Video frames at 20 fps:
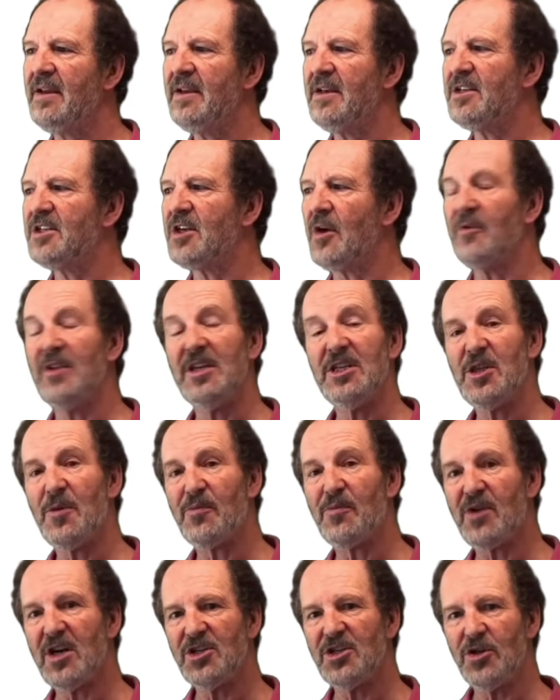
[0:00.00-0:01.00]
So these are the
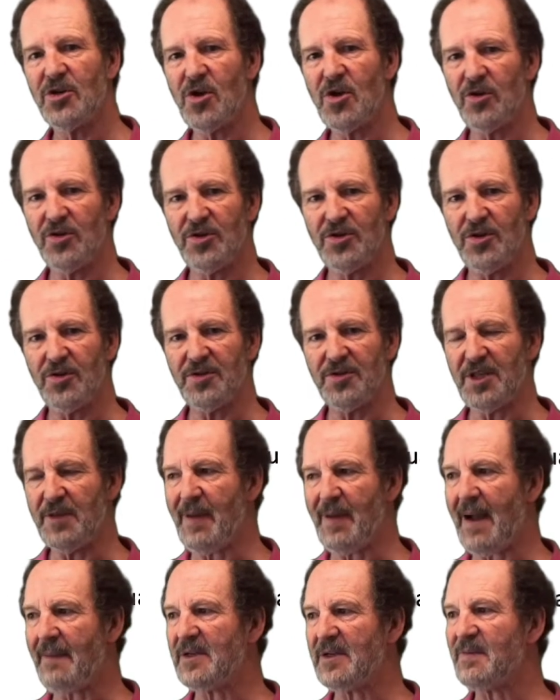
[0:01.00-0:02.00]
pressure contours of the
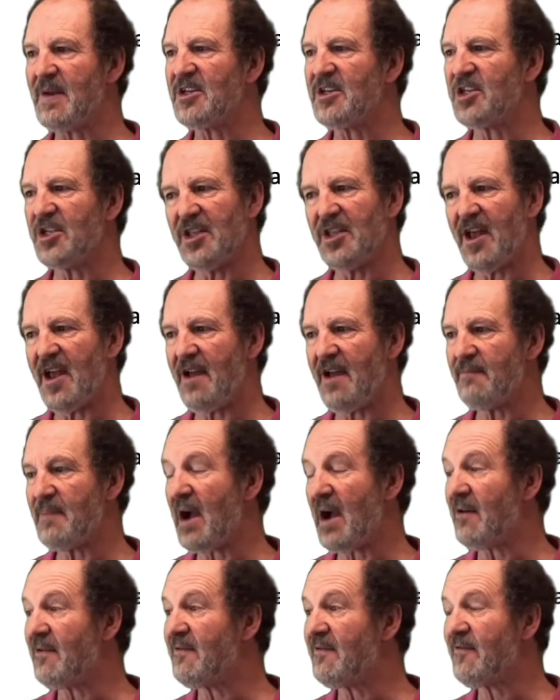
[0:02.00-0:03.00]
map. As mentioned, they're
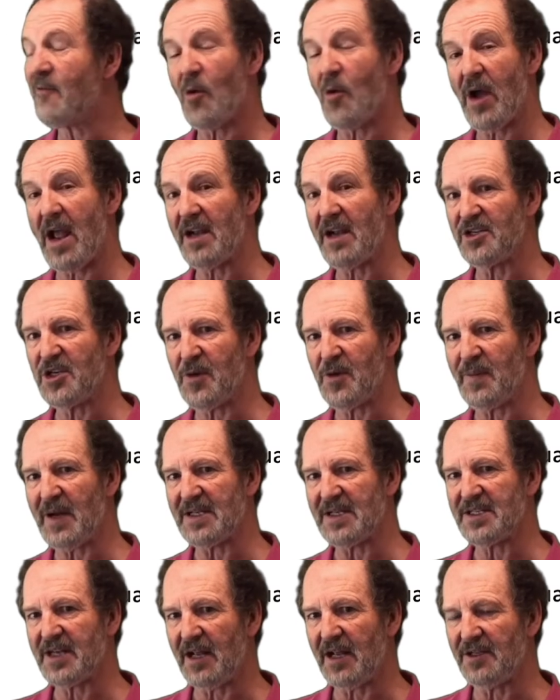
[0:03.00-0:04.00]
about 4
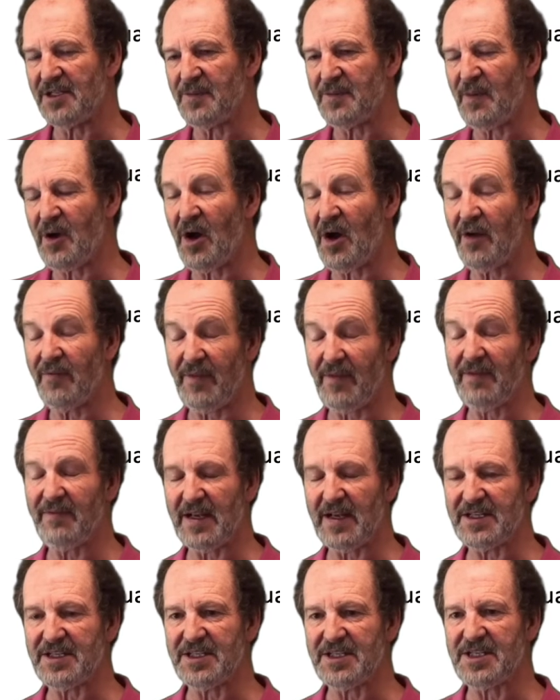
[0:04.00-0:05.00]
hectopascals apart.
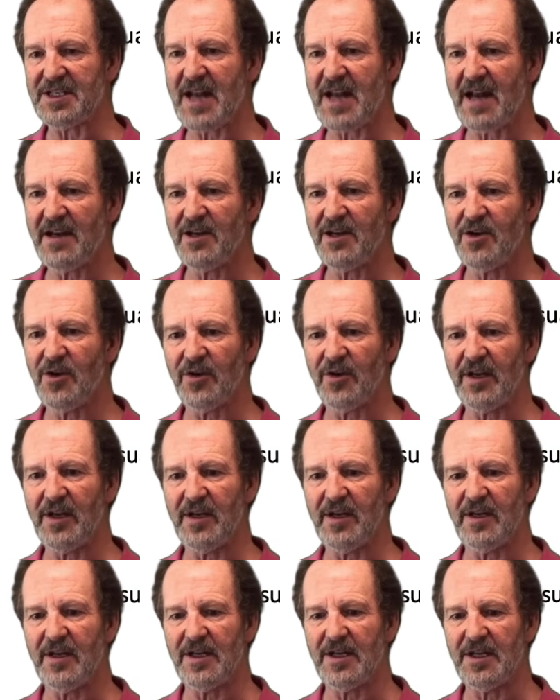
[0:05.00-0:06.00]
That's the standard on
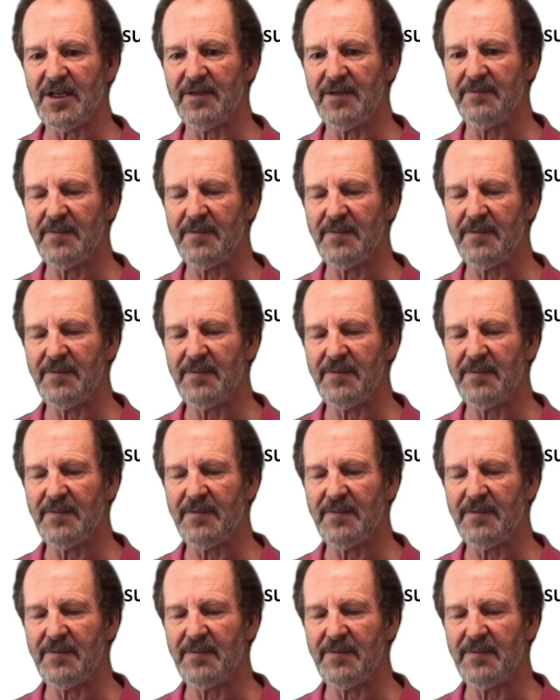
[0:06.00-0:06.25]
a